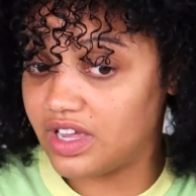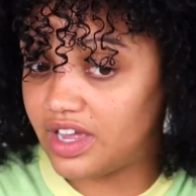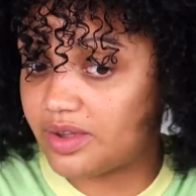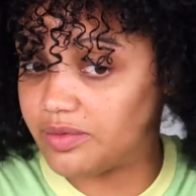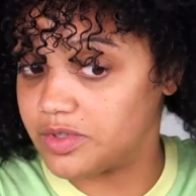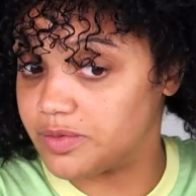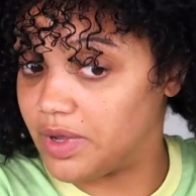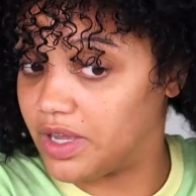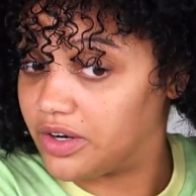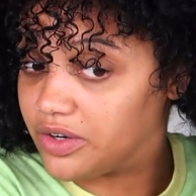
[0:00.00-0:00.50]

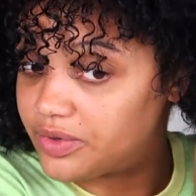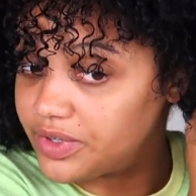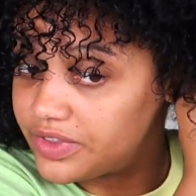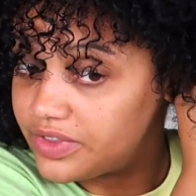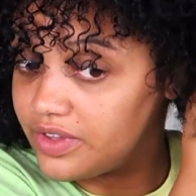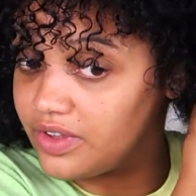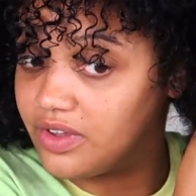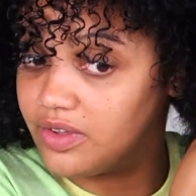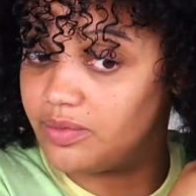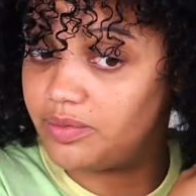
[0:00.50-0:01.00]
times better with
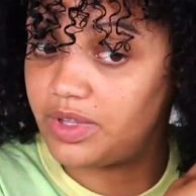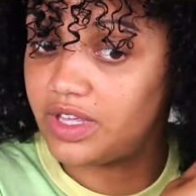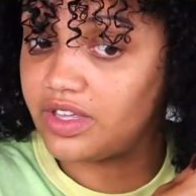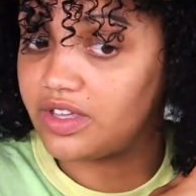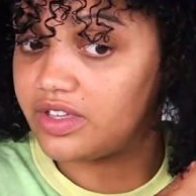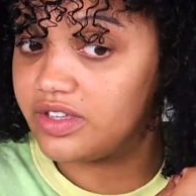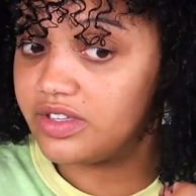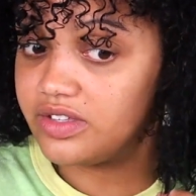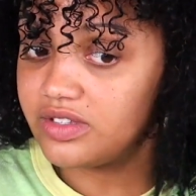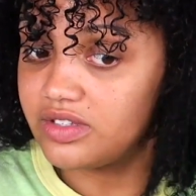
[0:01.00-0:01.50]
them
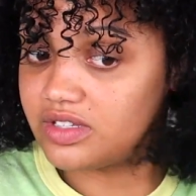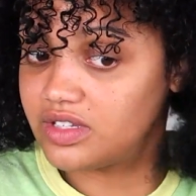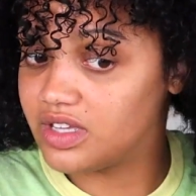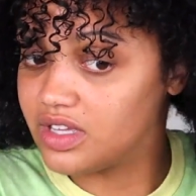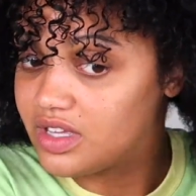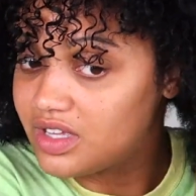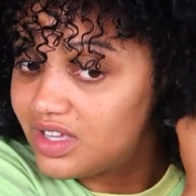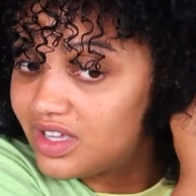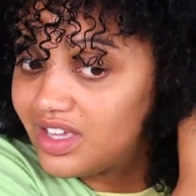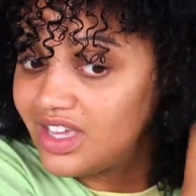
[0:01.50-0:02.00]
because
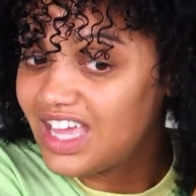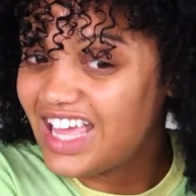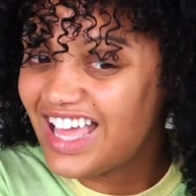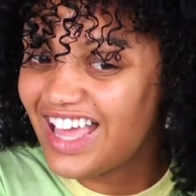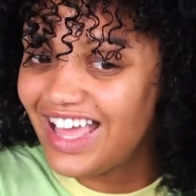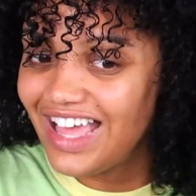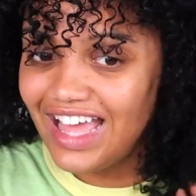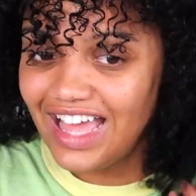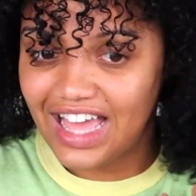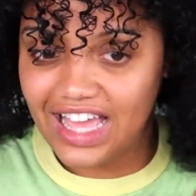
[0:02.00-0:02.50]

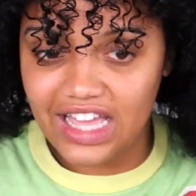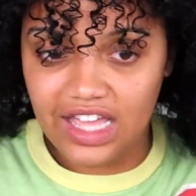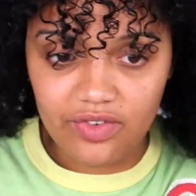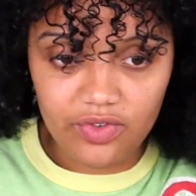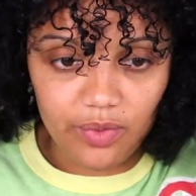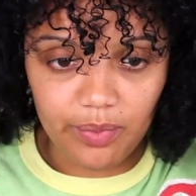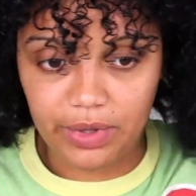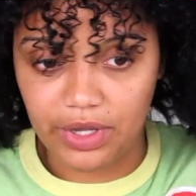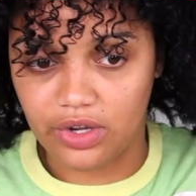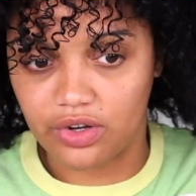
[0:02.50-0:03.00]
I
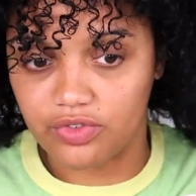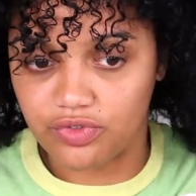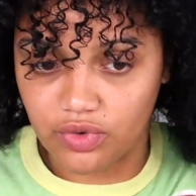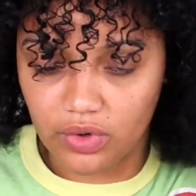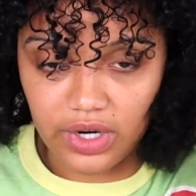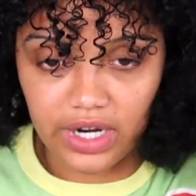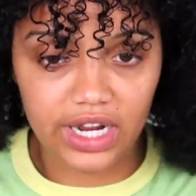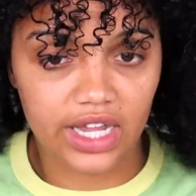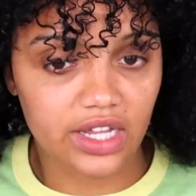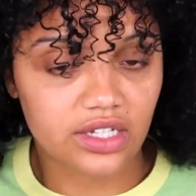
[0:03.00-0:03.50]
have a bigger
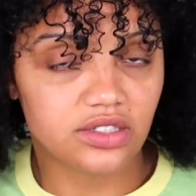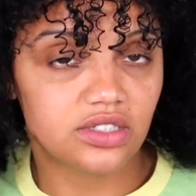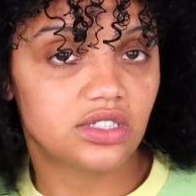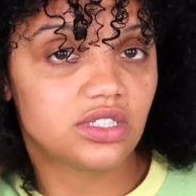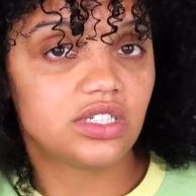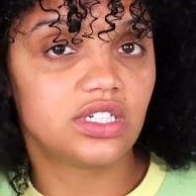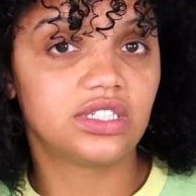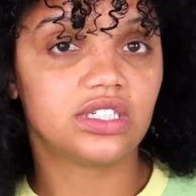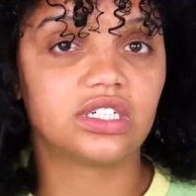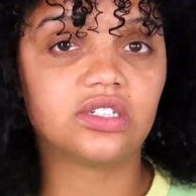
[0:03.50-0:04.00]
forehead
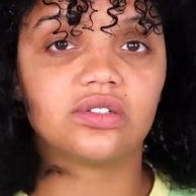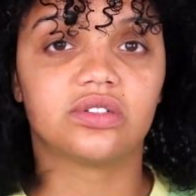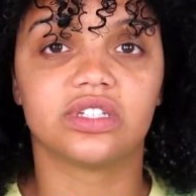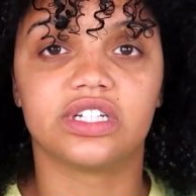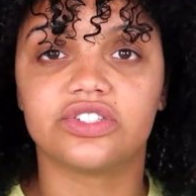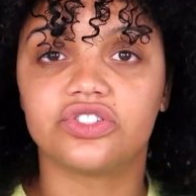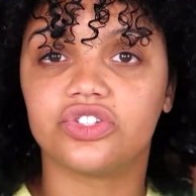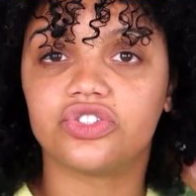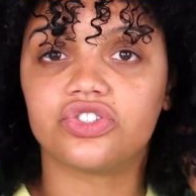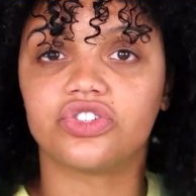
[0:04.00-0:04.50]
and I don't
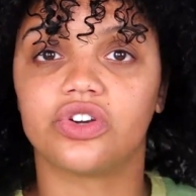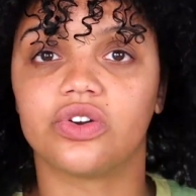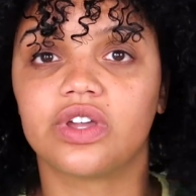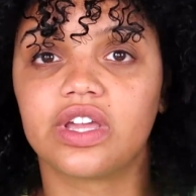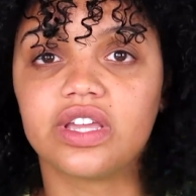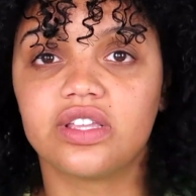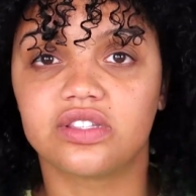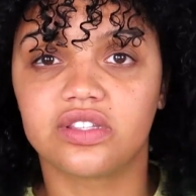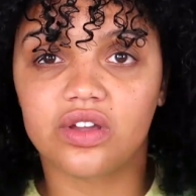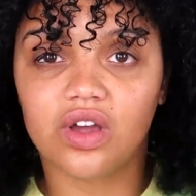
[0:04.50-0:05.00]
like to
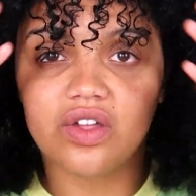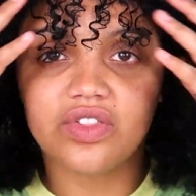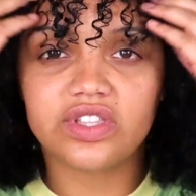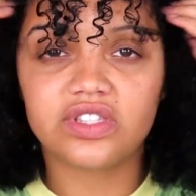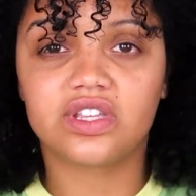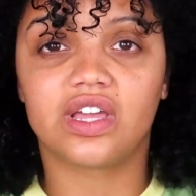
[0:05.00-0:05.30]
showcase it all the